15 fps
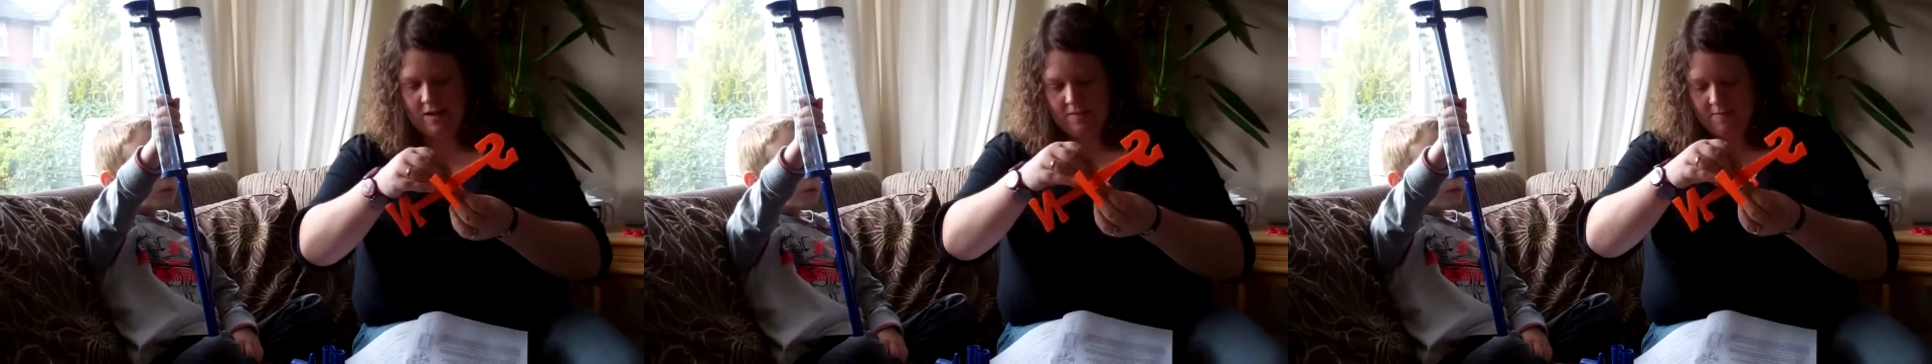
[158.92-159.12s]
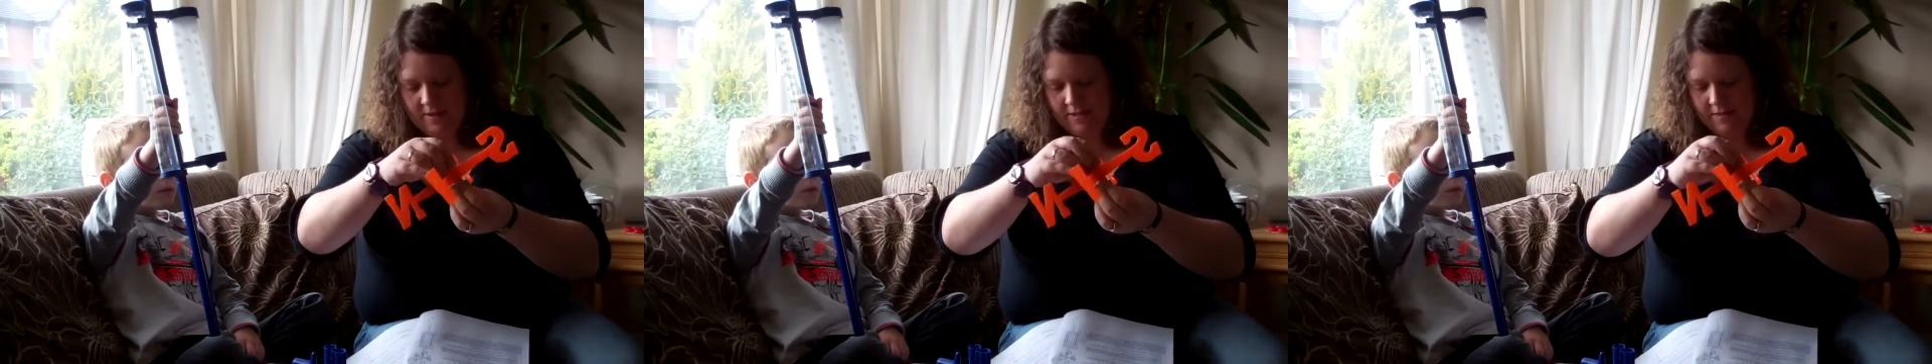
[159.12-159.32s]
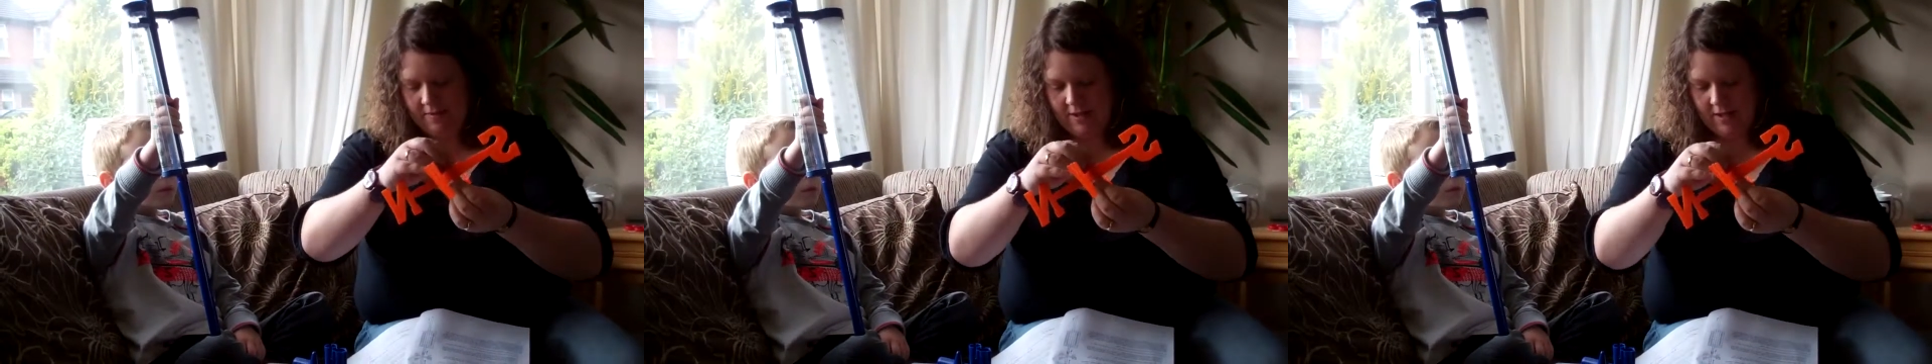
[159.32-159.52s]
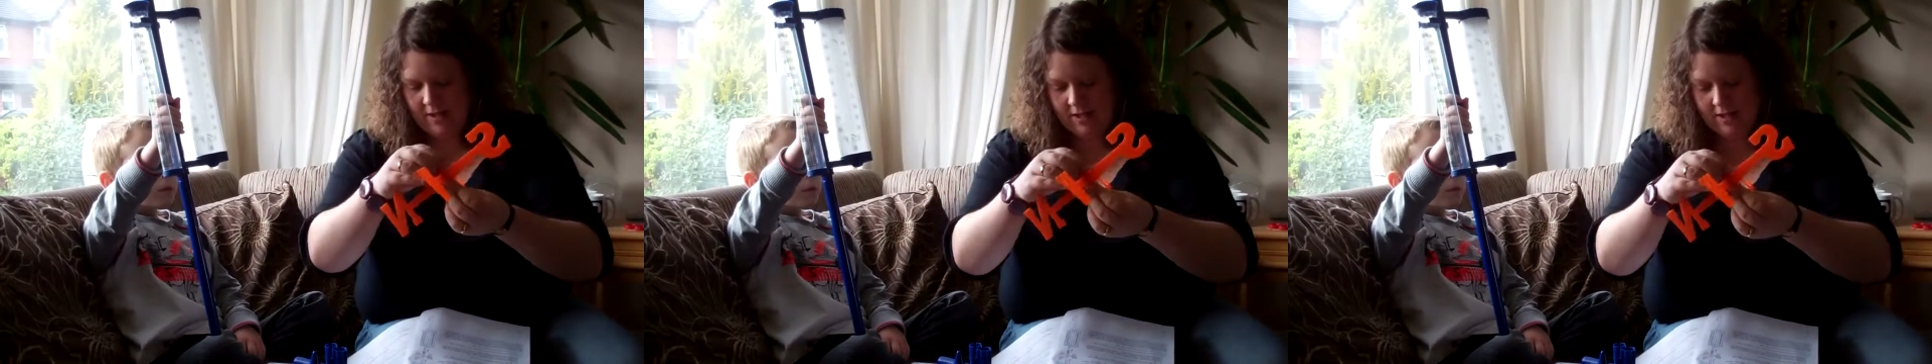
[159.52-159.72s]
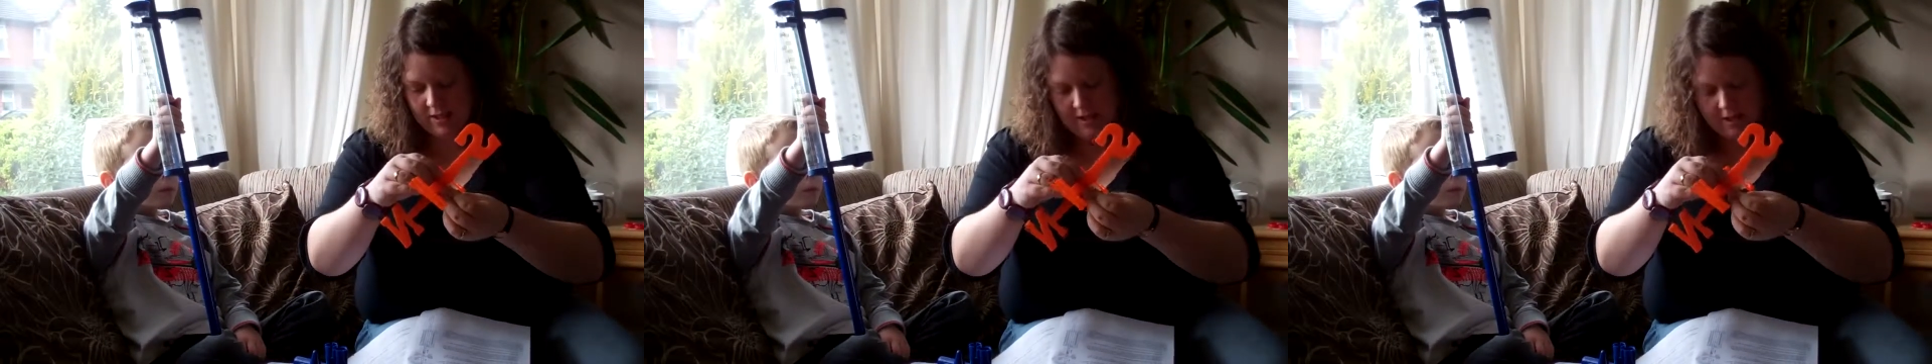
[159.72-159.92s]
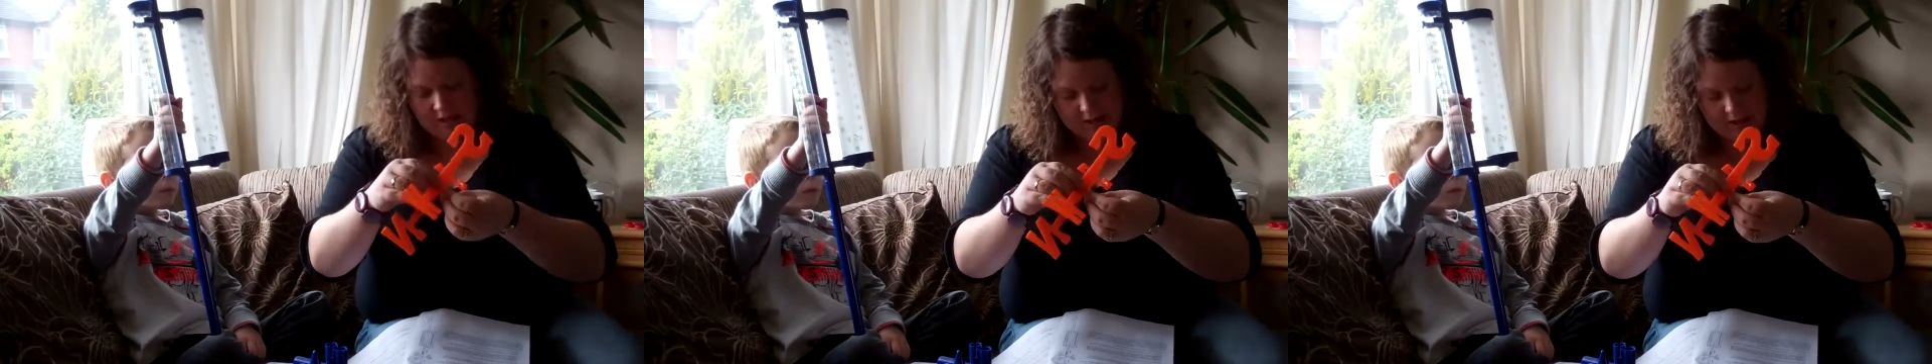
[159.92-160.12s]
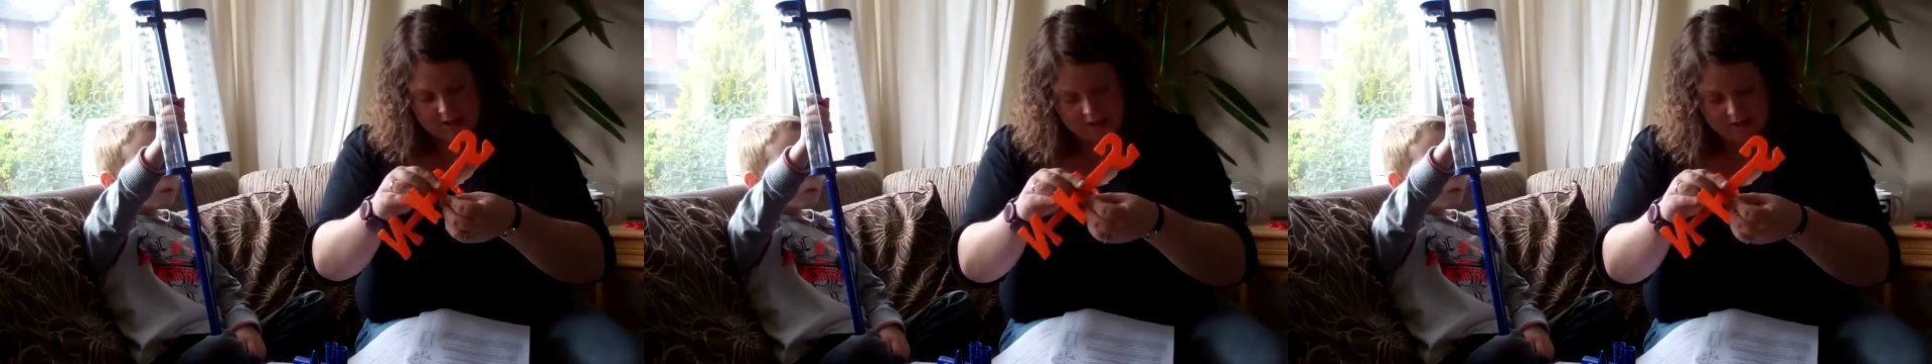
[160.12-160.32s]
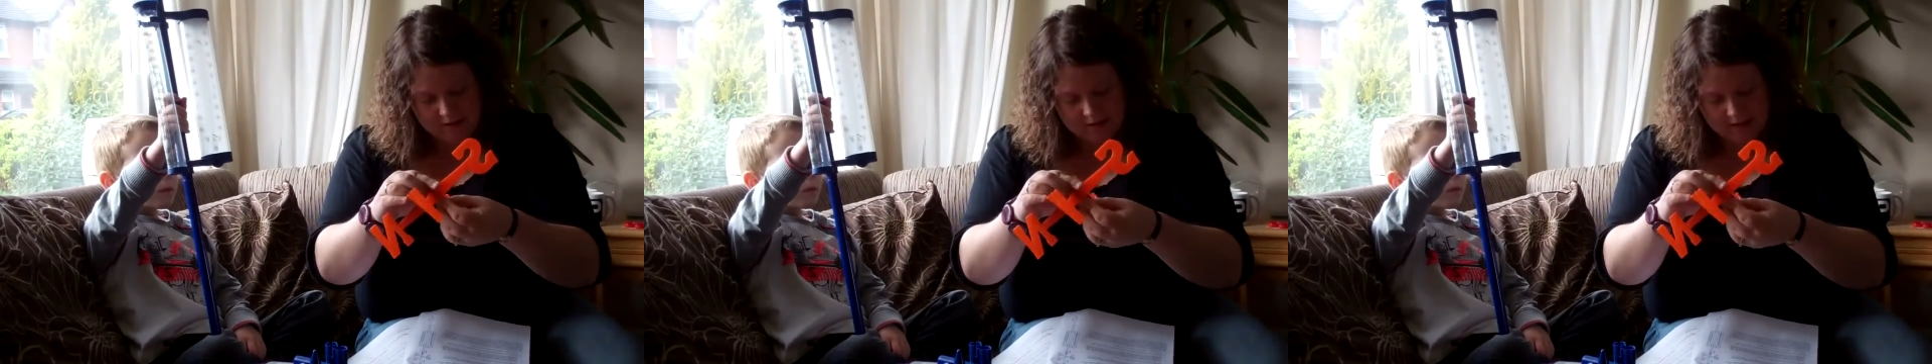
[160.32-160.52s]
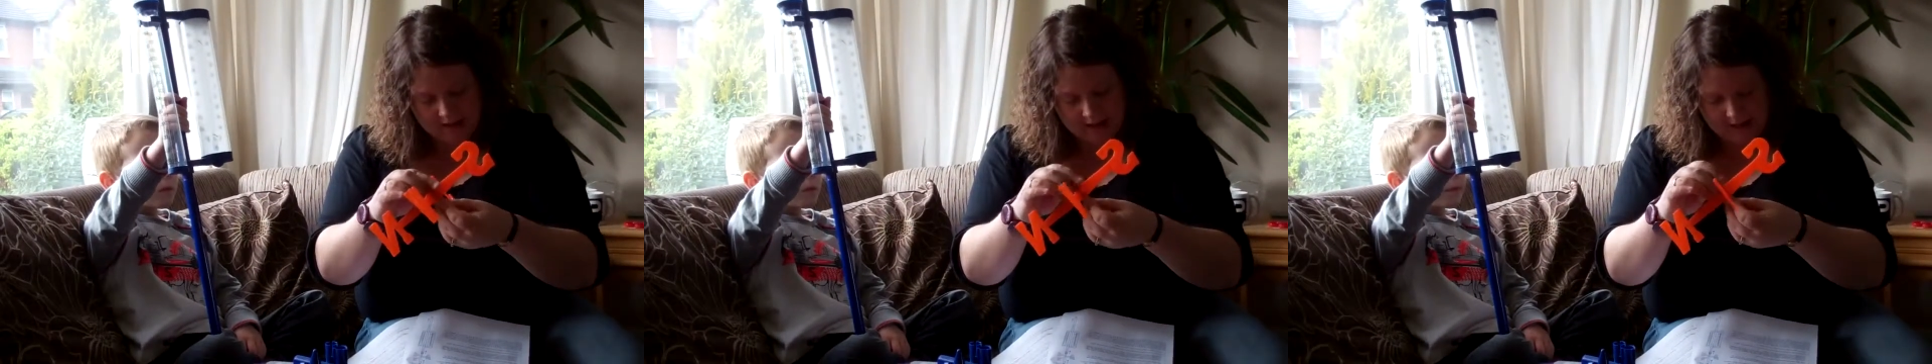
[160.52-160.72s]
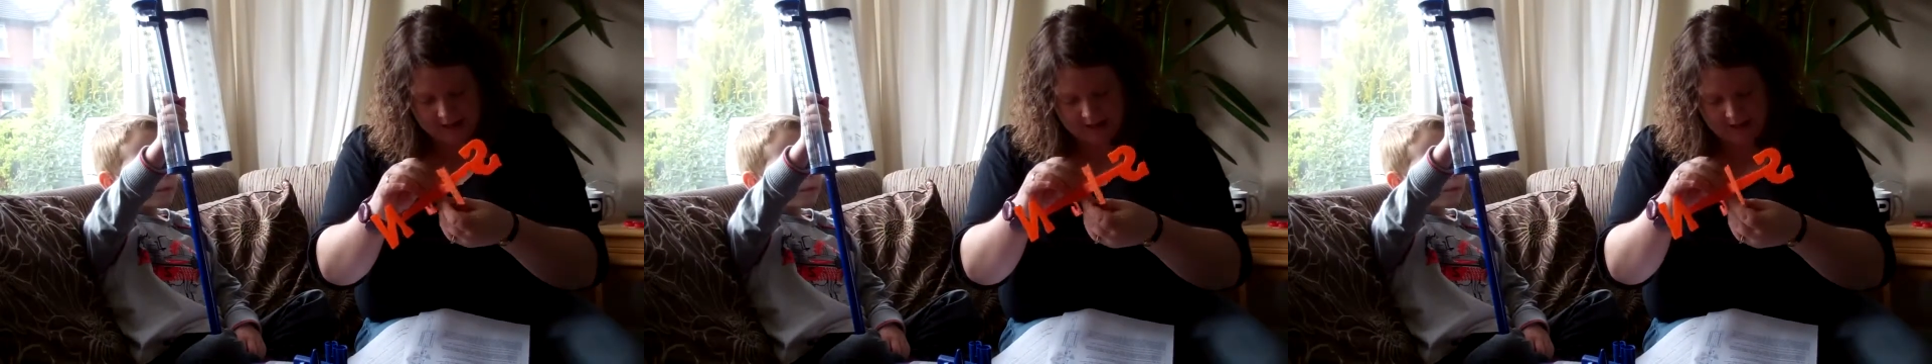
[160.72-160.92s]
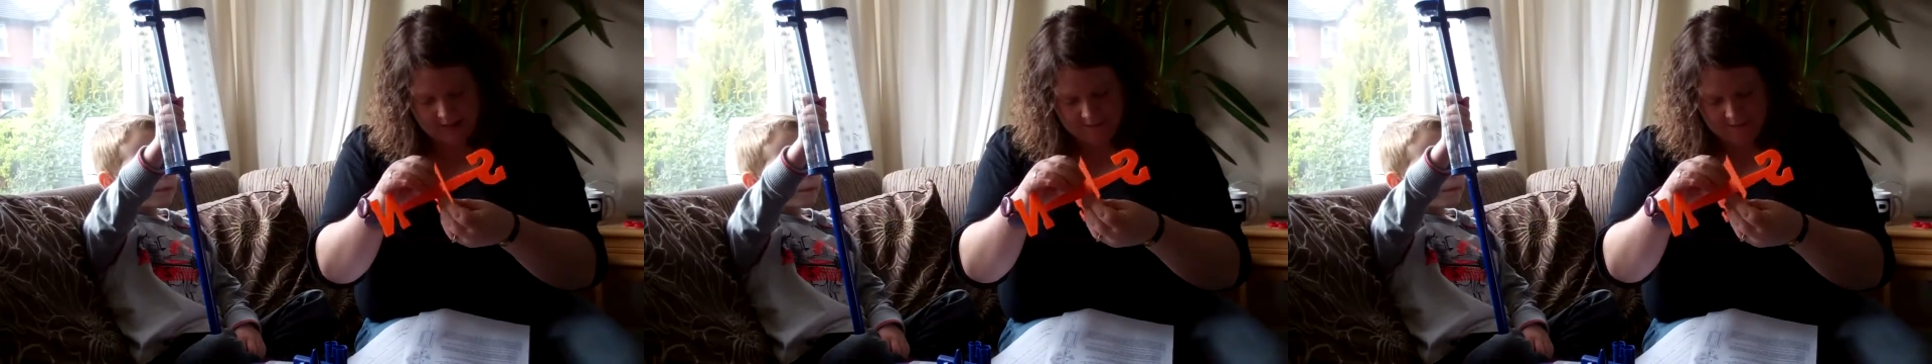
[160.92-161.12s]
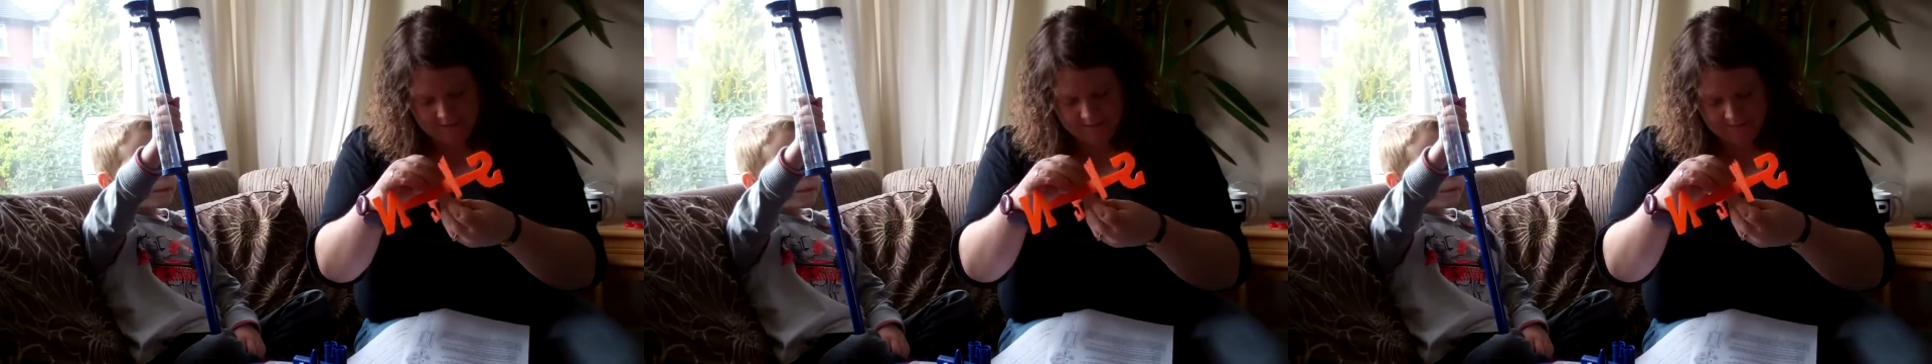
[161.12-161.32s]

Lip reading: I hope that's right. Okay.